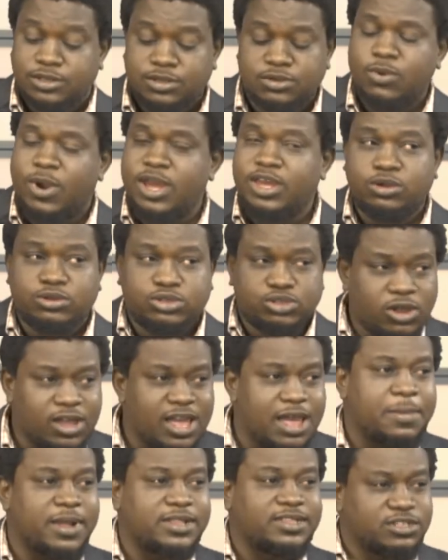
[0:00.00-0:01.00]
When you talk
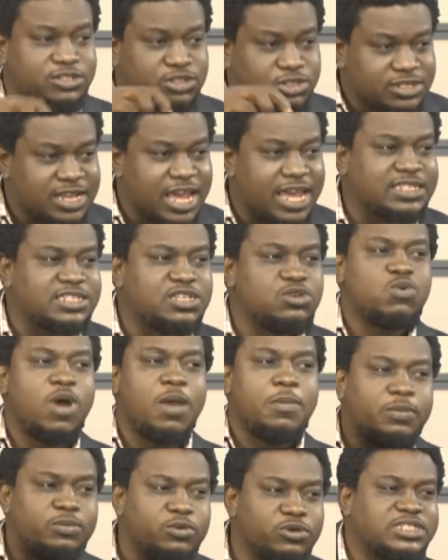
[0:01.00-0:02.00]
about a society where
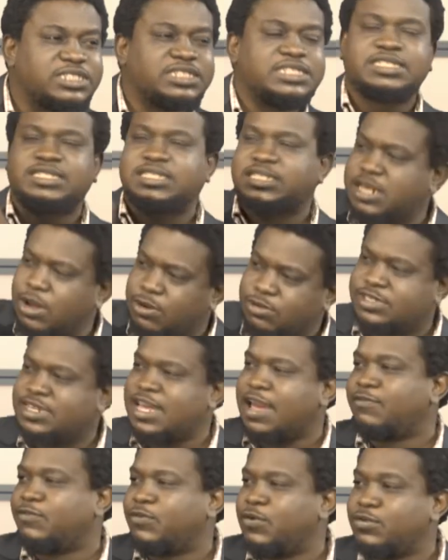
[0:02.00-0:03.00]
people still sell
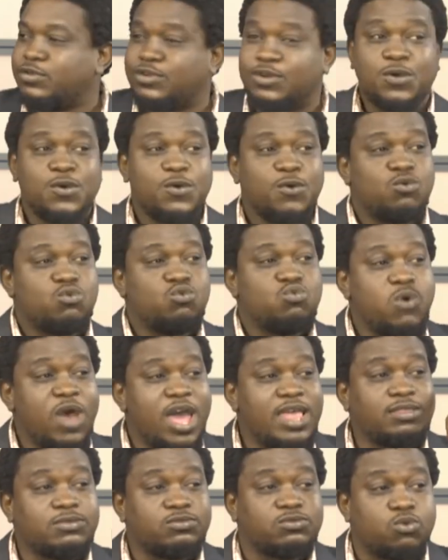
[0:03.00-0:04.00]
their vote,
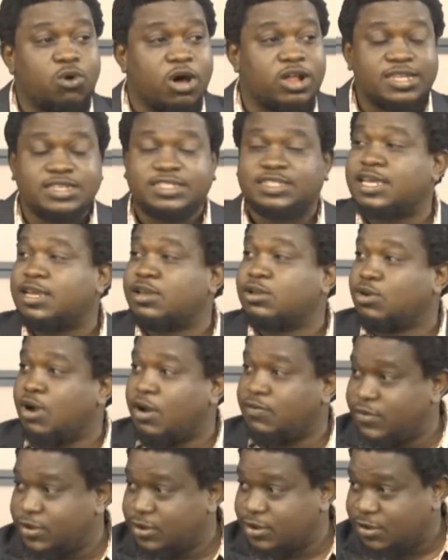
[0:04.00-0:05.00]
when one is a
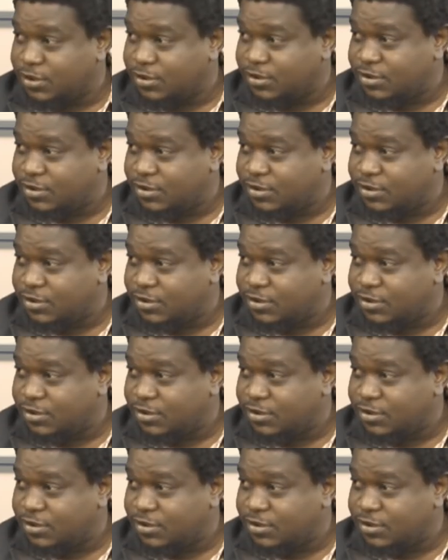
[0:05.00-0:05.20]
governor,